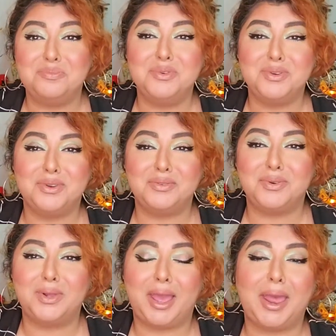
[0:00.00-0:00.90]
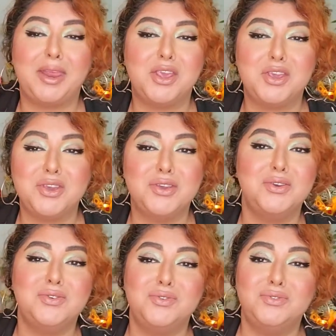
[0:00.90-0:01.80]
beautiful and
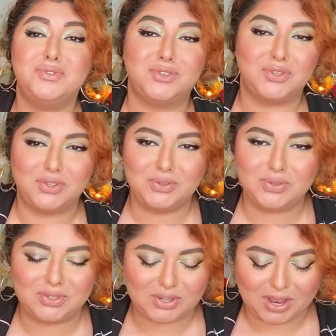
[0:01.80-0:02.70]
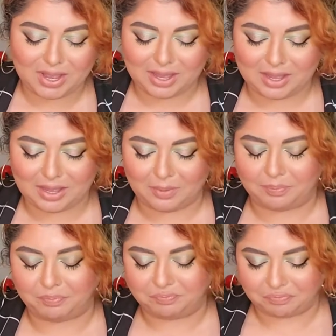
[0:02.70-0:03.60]
huge, huge
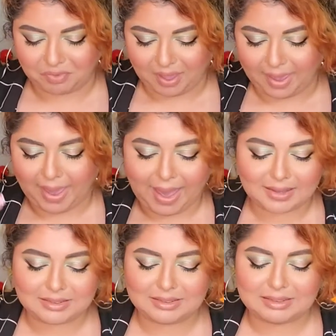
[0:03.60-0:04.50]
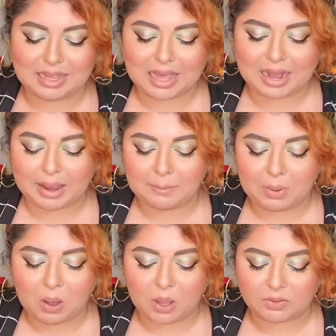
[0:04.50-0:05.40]
um, hat that I
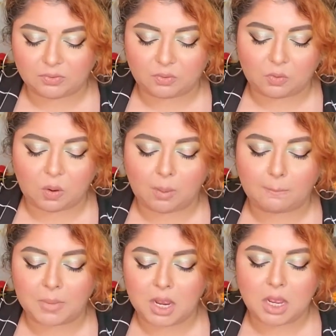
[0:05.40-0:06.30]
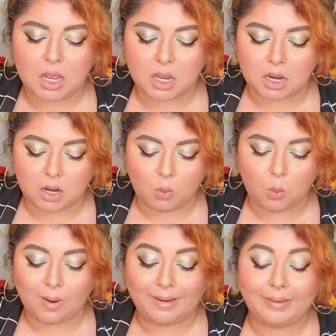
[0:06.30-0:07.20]
bought from
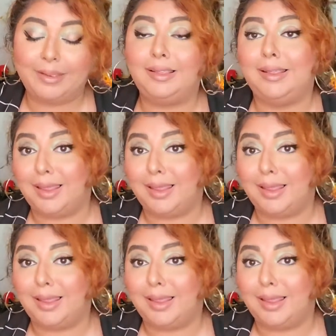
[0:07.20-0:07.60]
Hawaii